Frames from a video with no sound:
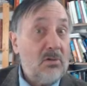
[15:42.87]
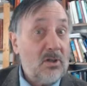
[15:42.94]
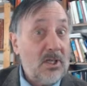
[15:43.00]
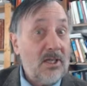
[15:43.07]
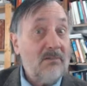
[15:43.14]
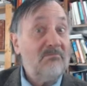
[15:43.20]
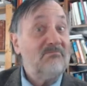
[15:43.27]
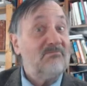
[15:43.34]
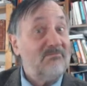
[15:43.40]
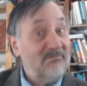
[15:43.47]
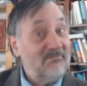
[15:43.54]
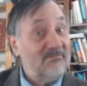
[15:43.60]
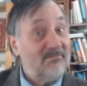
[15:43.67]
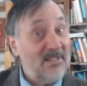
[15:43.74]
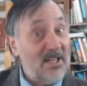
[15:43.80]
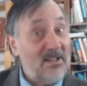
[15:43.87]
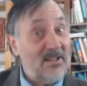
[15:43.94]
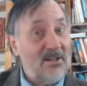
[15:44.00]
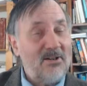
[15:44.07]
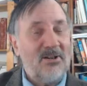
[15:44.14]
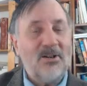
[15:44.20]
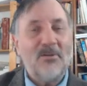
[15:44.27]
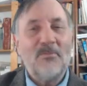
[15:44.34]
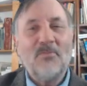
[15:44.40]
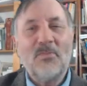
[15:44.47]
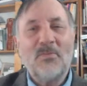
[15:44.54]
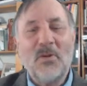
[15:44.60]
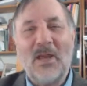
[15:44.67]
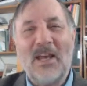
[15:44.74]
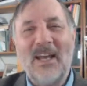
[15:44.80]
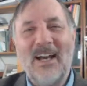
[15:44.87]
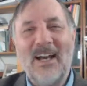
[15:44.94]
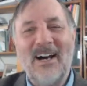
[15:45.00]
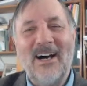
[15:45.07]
Okay? There you go. Okay.